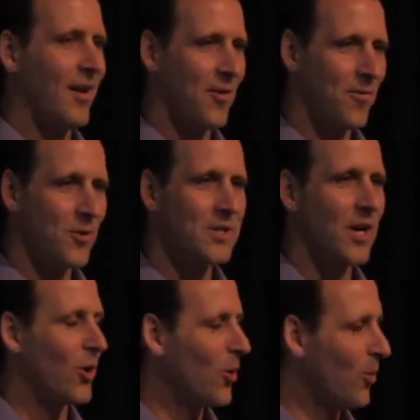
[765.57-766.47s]
The first
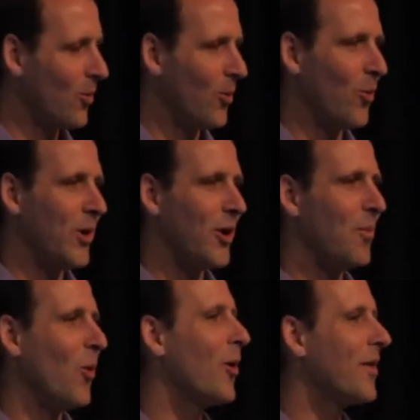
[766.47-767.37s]
arrow we are
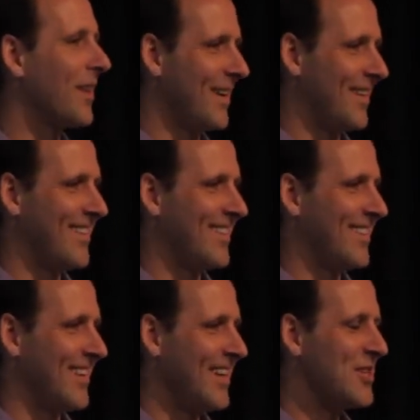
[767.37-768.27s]
more than
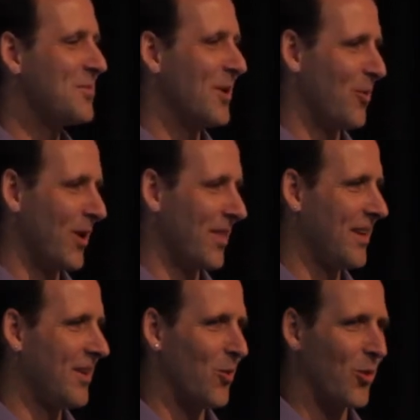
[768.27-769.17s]
intimate
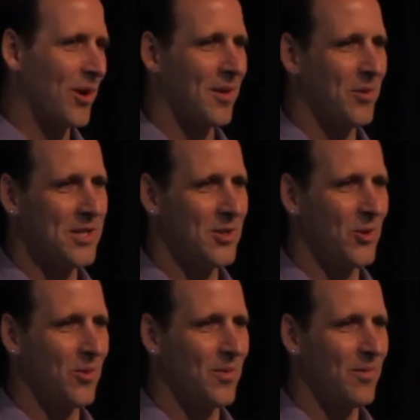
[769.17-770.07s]
with in the work that we
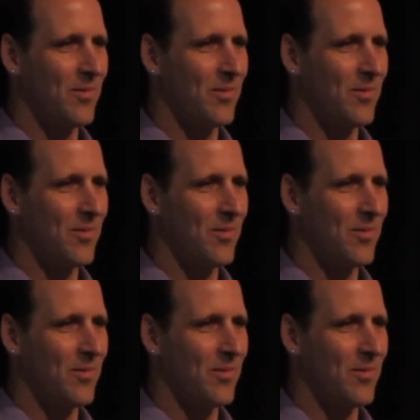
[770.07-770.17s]
do.